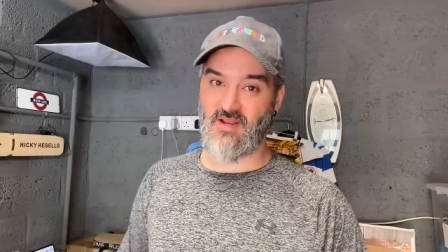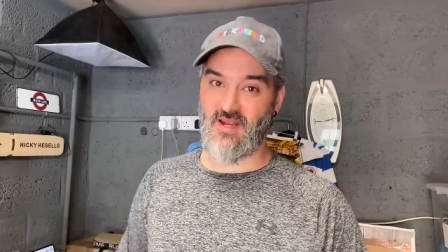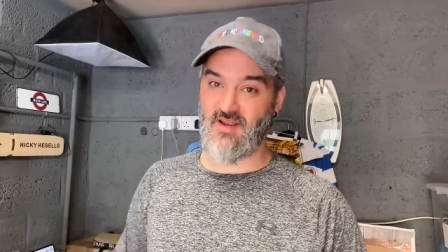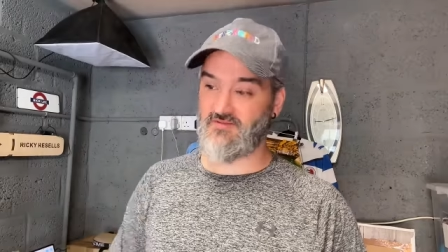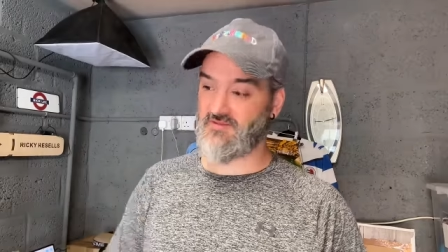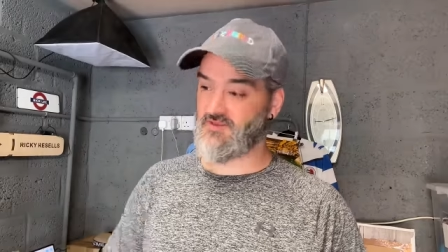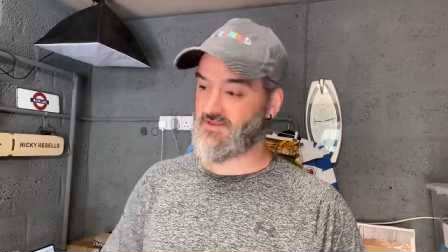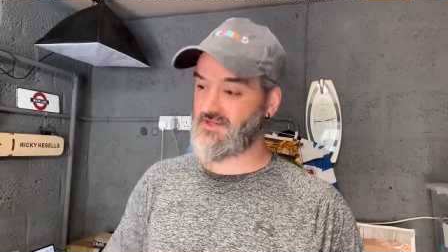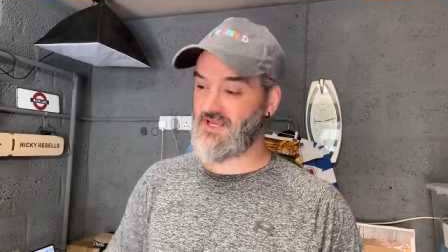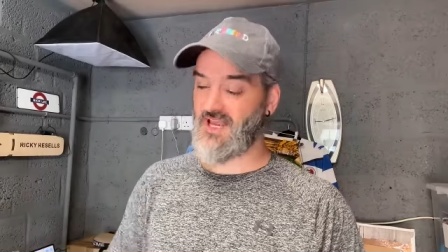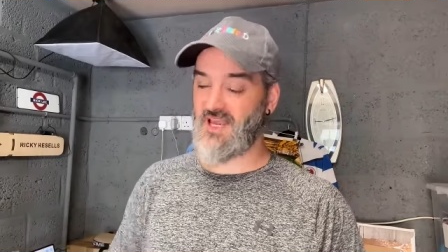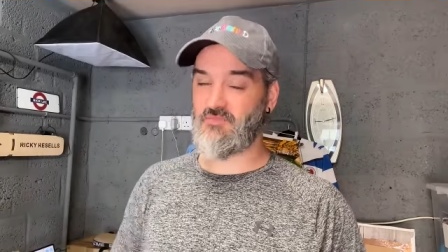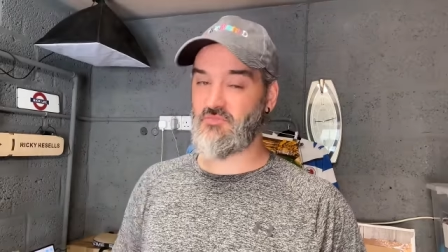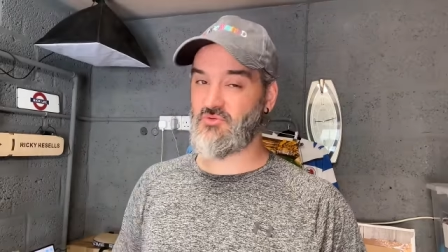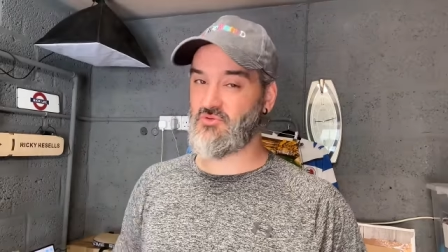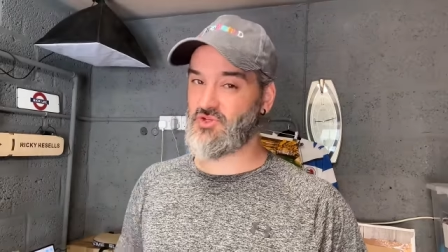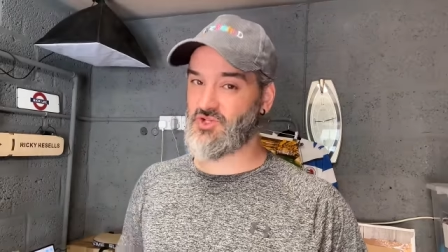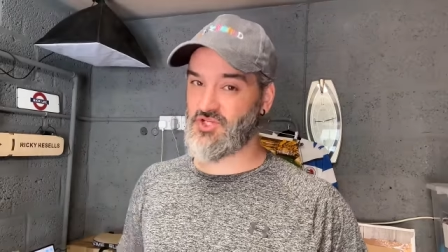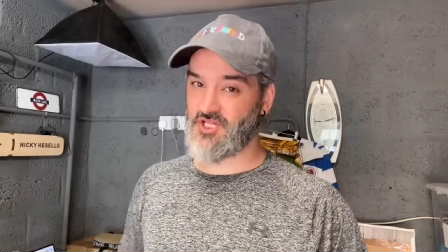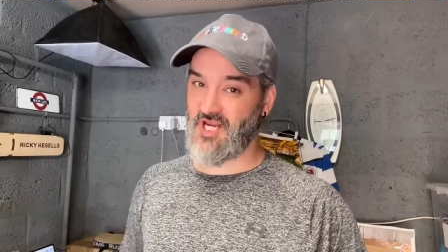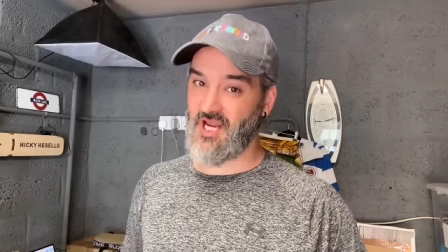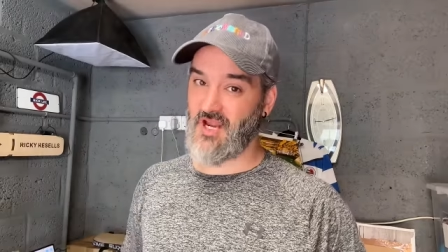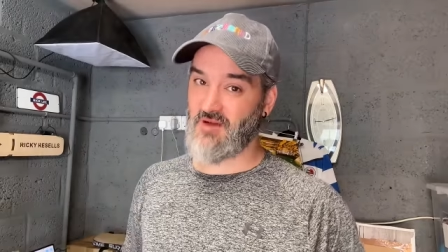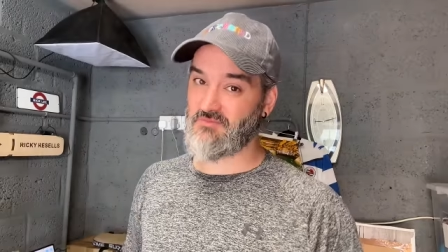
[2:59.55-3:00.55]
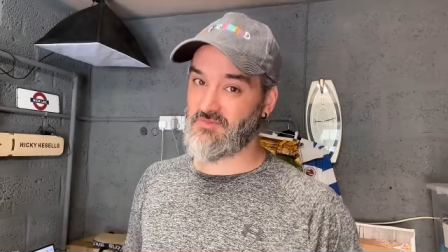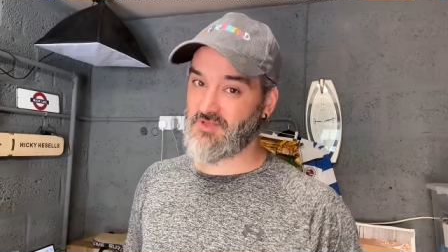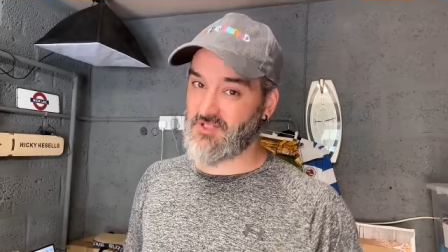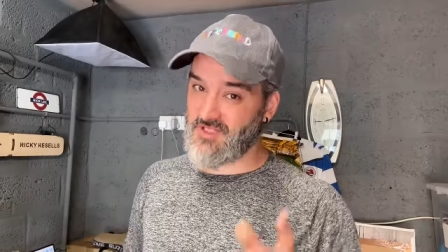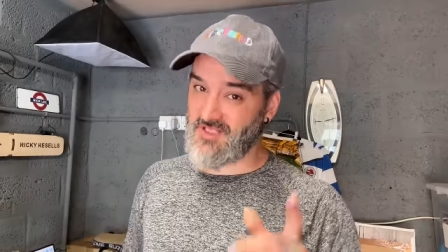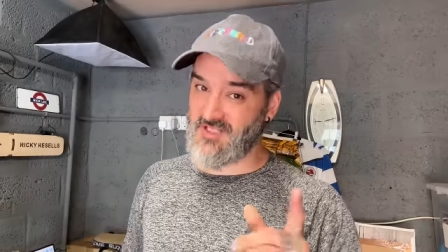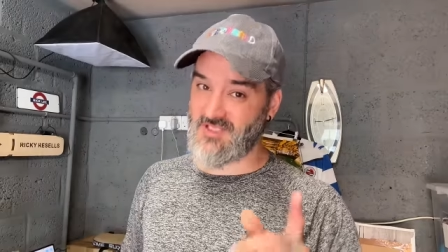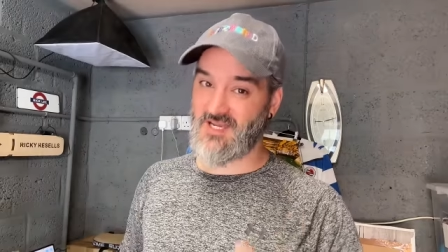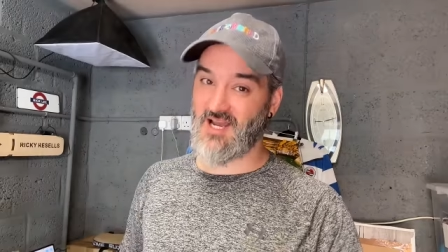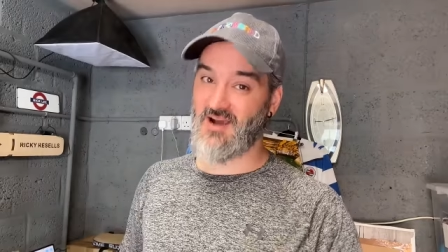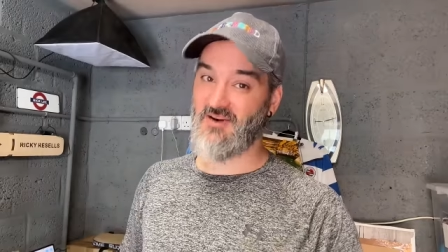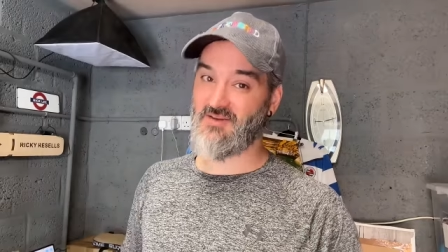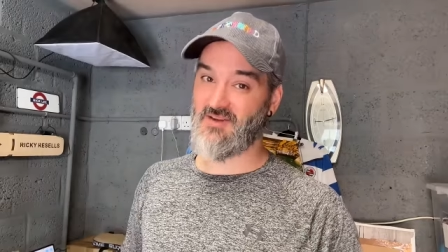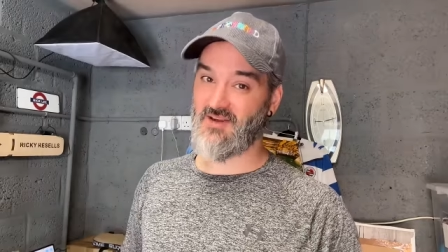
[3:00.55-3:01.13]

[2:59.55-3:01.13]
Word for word: If the table's shit, I'm going to tell